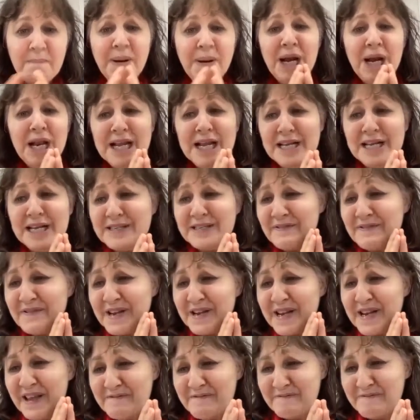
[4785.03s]
Please
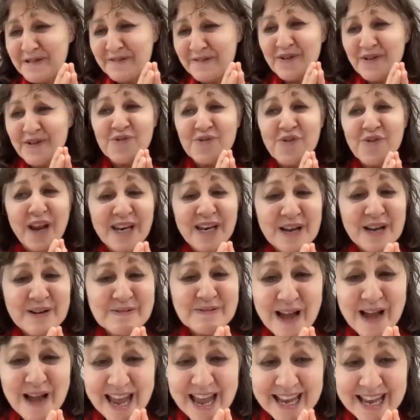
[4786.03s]
forgive me for running
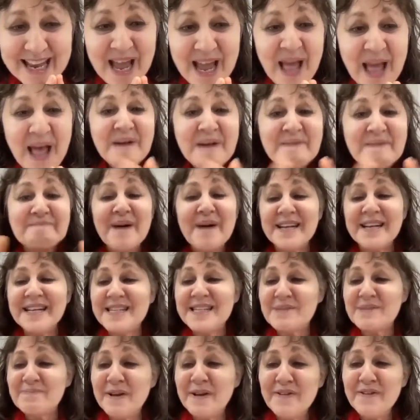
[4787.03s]
away, but
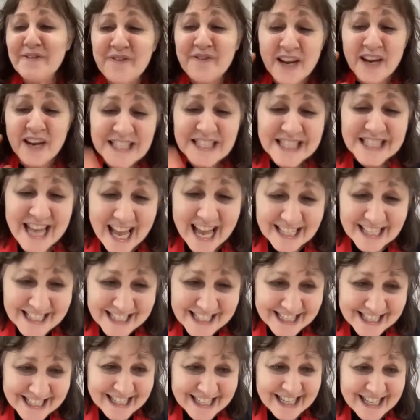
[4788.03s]
it's been
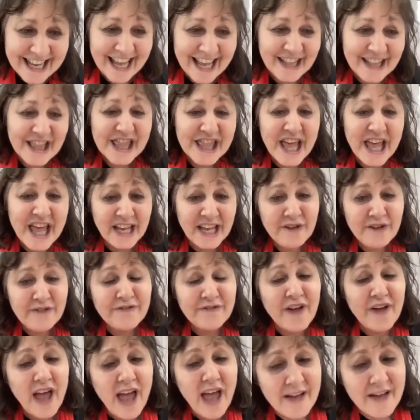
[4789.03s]
fantastic. And thank you
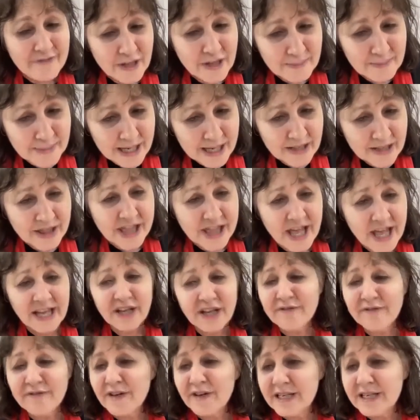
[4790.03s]
for having me, and
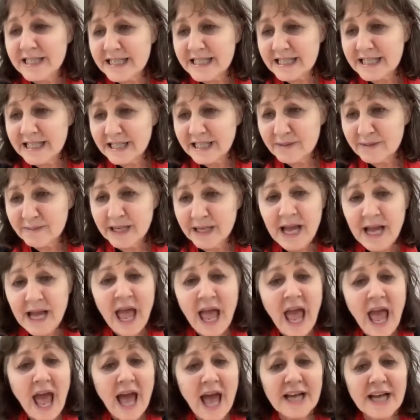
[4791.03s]
thank you for listening to me.
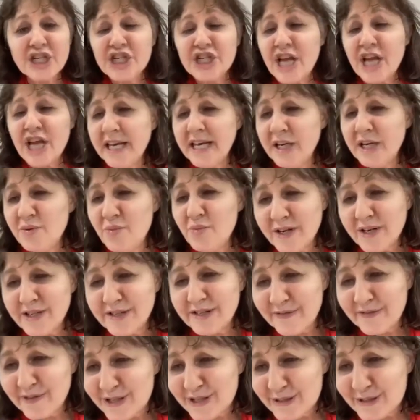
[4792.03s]
And Shannon,
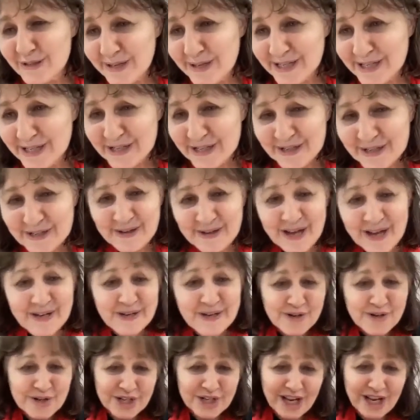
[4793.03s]
wonderful to meet you.
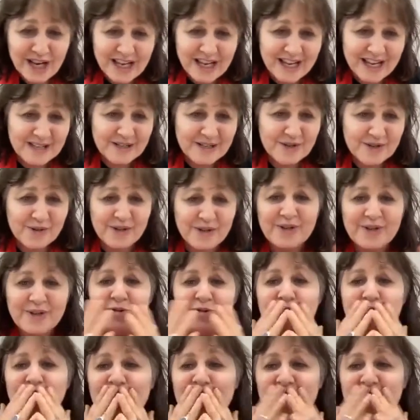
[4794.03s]
And Kushal, I adore
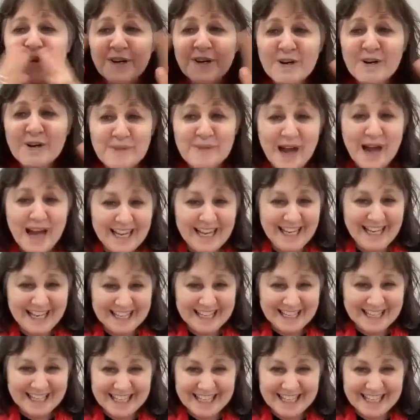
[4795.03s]
you. Goodbye.